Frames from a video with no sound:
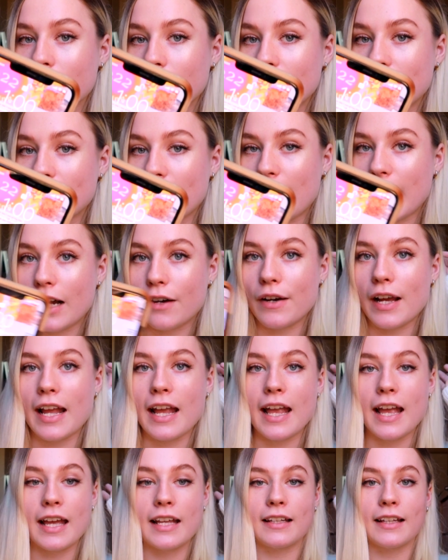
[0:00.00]
right now,
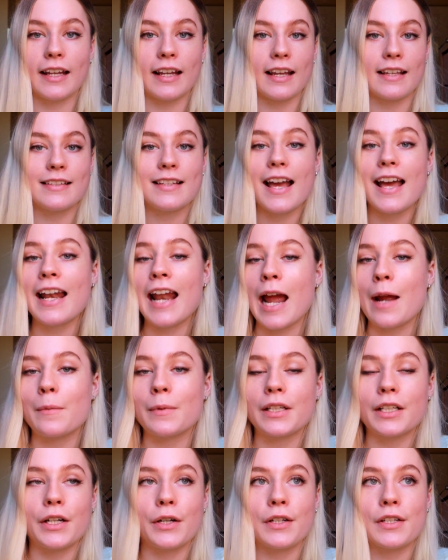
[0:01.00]
and like I said, I'm
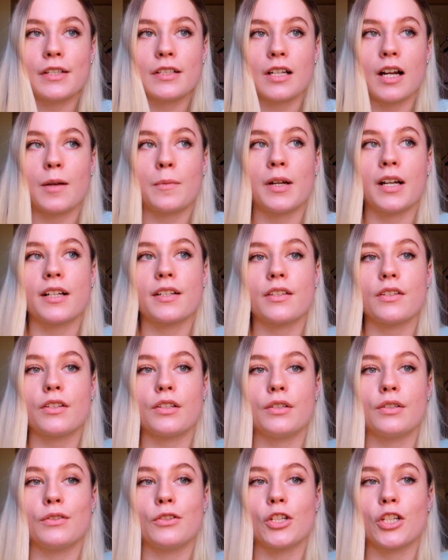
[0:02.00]
gonna go to Starbucks
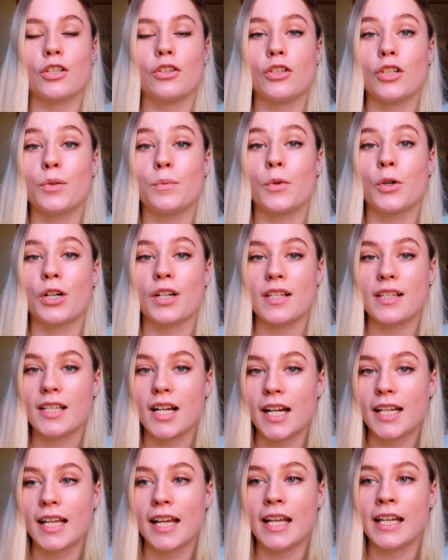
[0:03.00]
to just do more
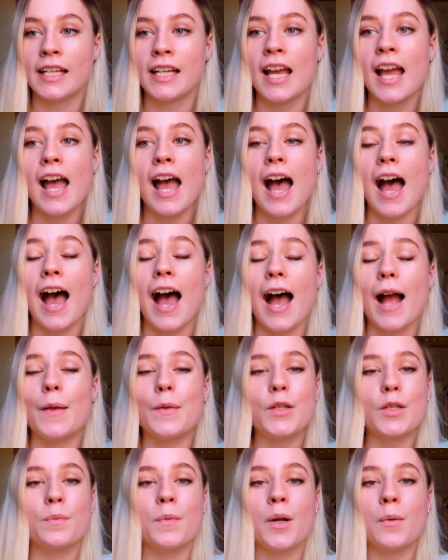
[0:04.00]
studying. I'm
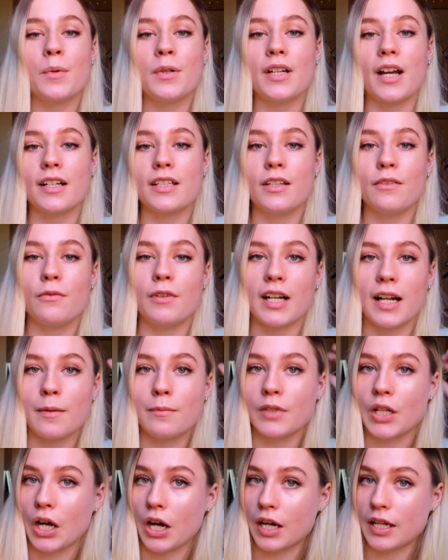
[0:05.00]
just more productive when
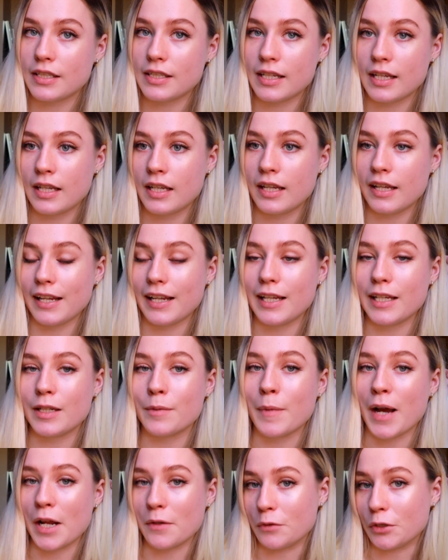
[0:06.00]
I'm not in
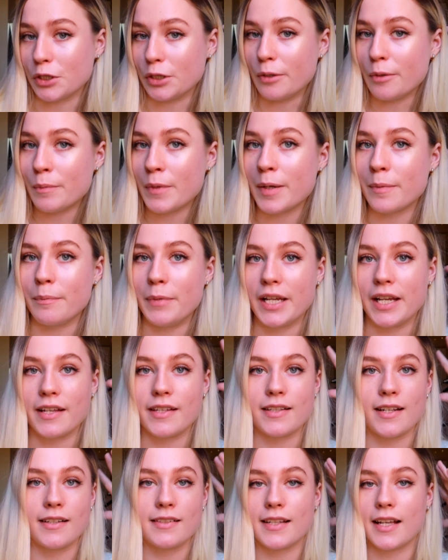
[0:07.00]
my room
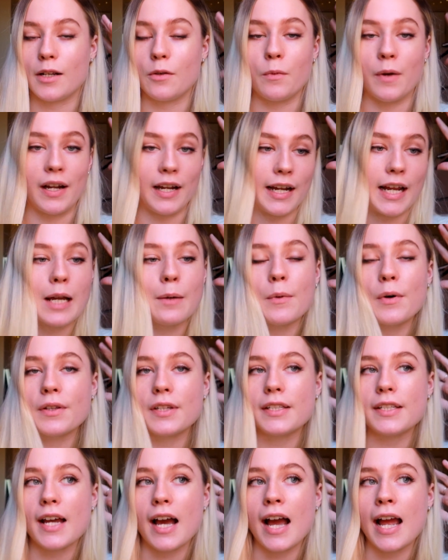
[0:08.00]
because that's like where I am all
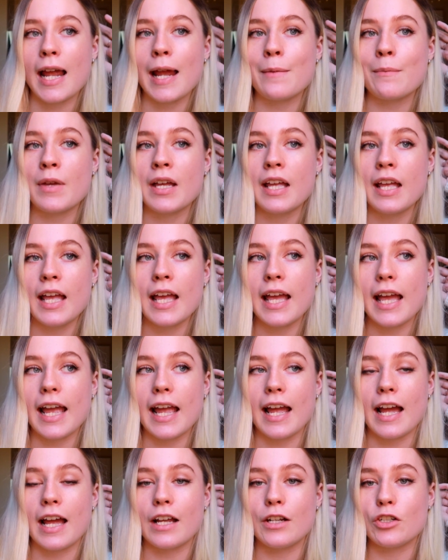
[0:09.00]
the time,
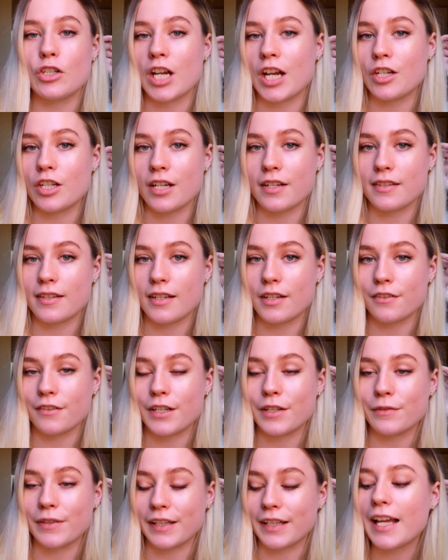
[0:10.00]
and changing
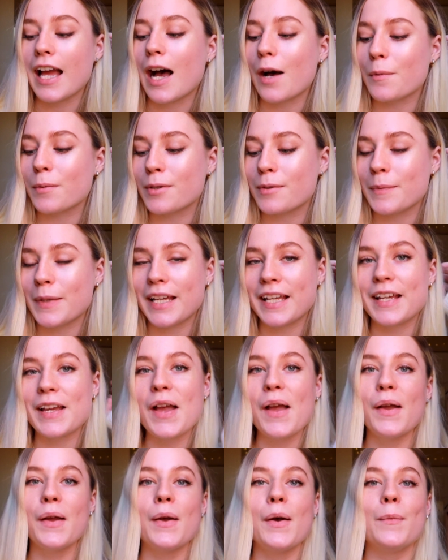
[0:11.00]
scenery really helps me.
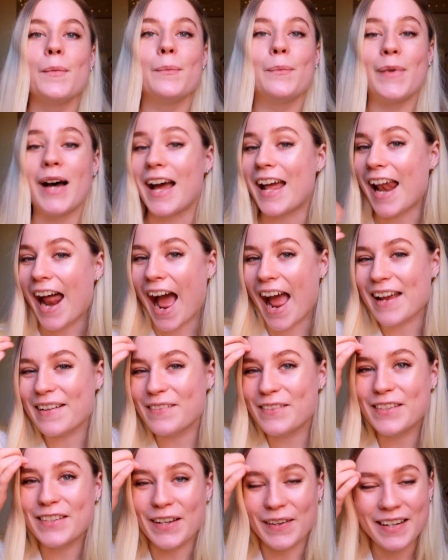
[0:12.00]
But
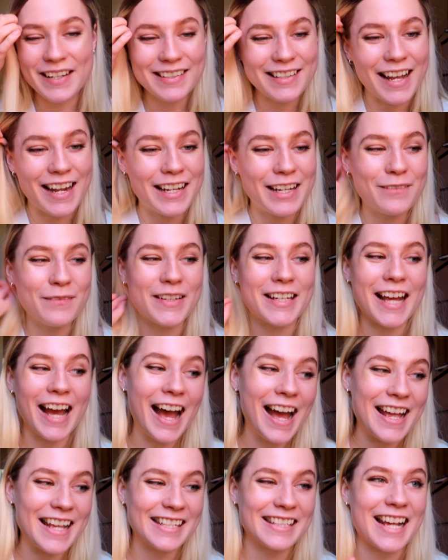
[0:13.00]
I'm so excited
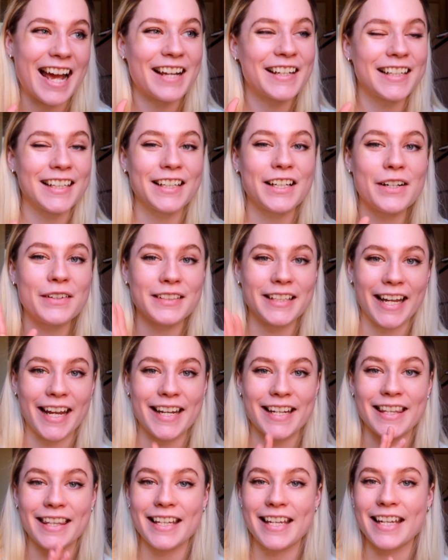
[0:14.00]
because I'm gonna go get
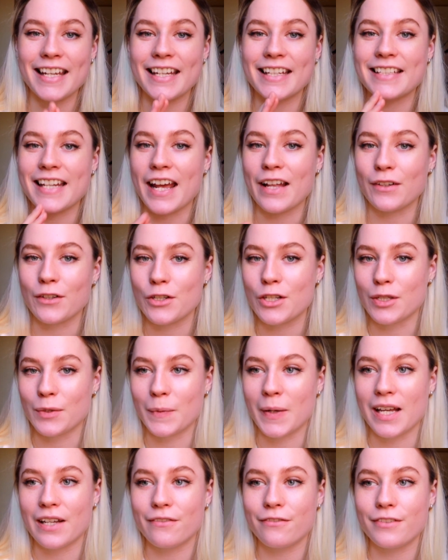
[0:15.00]
the Taylor
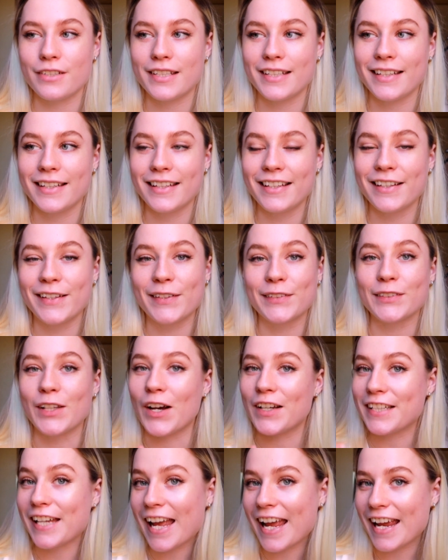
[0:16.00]
Swift
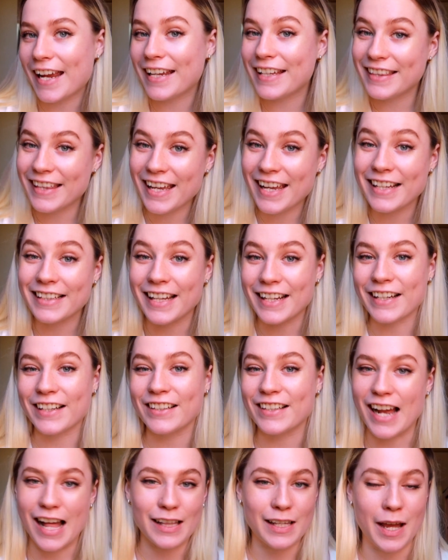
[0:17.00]
latte thing, like
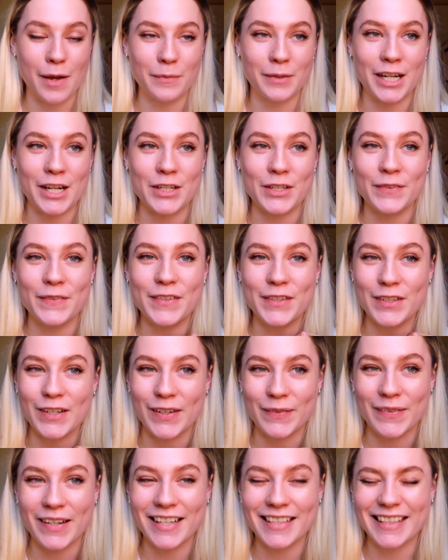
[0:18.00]
her collaboration with
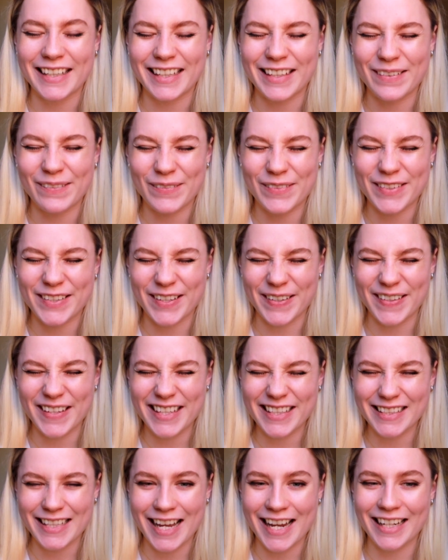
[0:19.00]
Starbucks, and I'm so
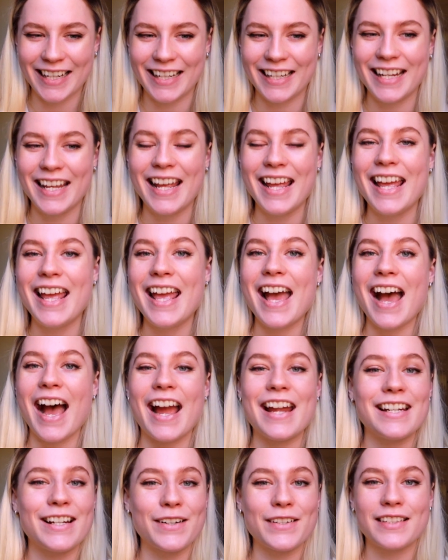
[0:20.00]
excited.
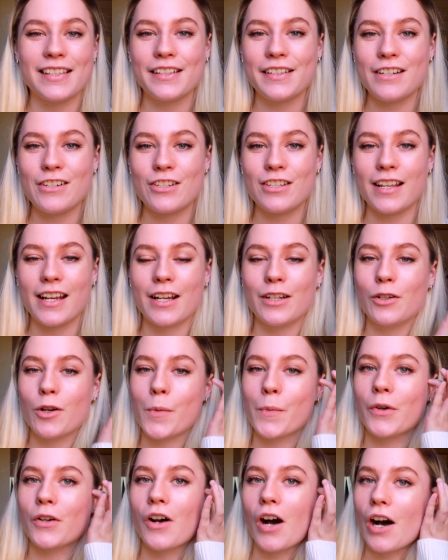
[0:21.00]
I know it's literally just like a
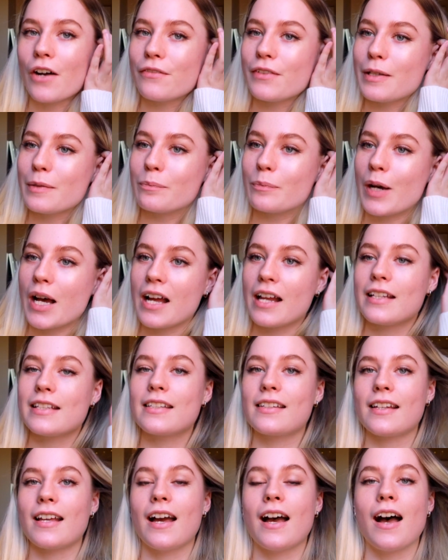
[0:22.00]
normal coffee,
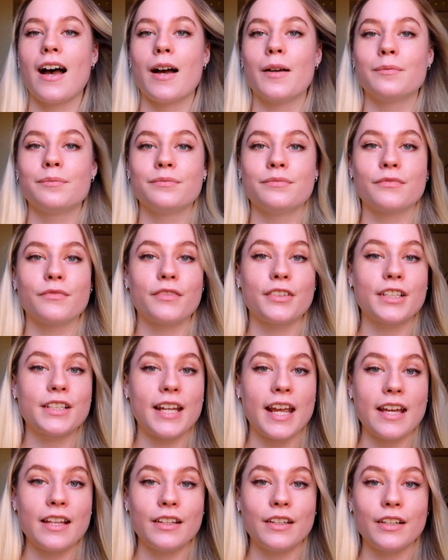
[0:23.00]
but for
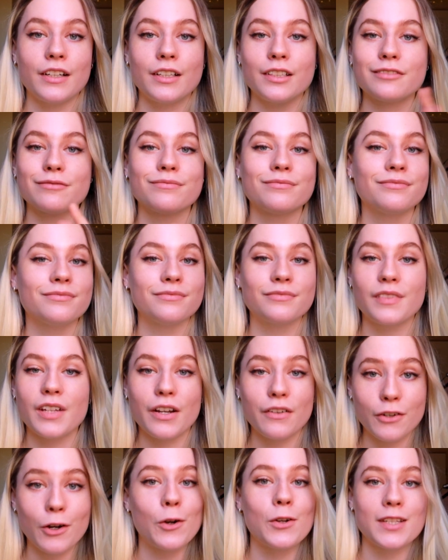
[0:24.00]
Taylor,
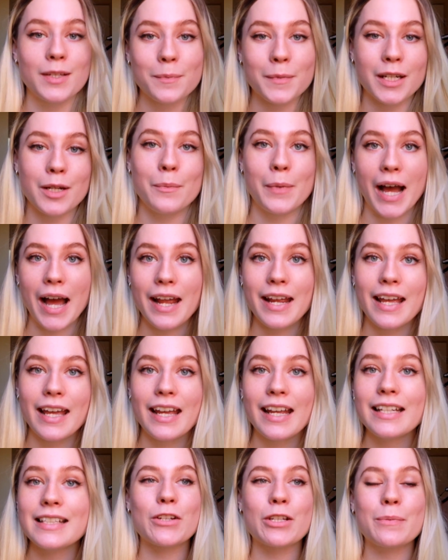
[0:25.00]
of course I'm gonna buy
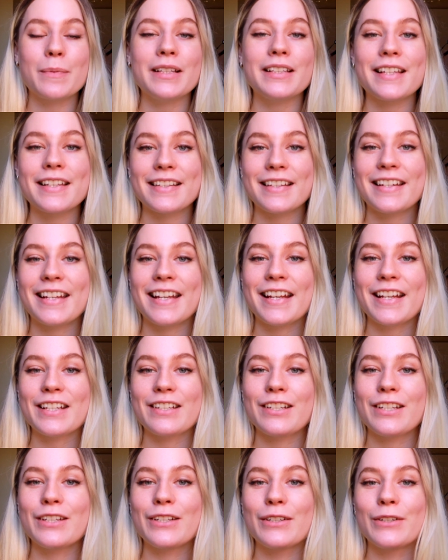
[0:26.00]
it. Just been listening
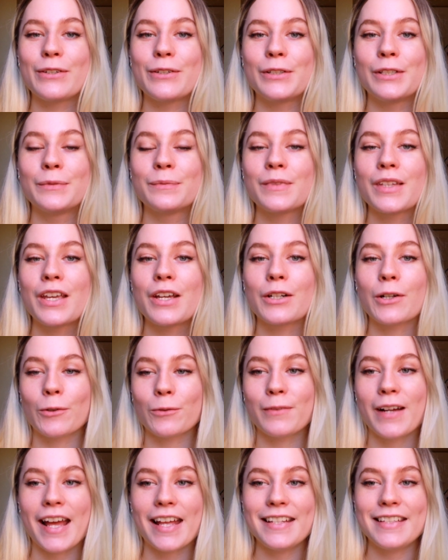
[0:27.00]
to
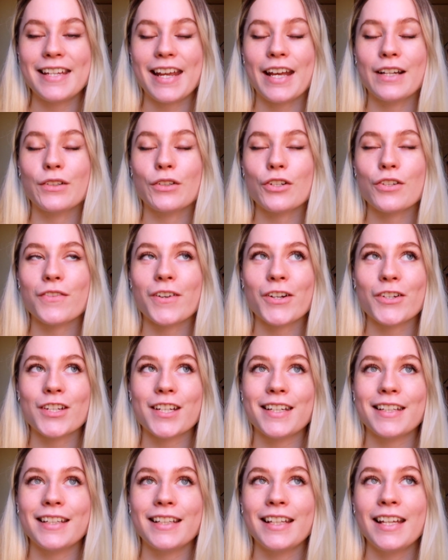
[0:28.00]
Red, Taylor's
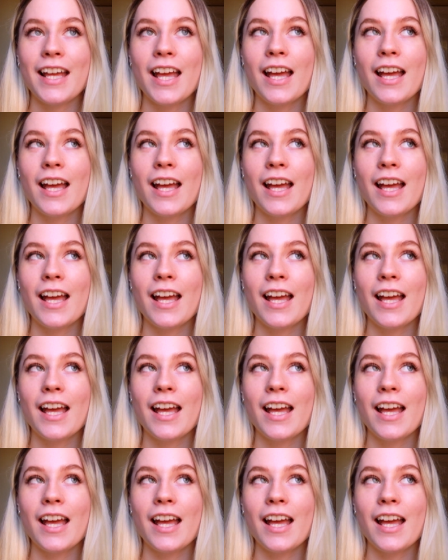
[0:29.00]
version,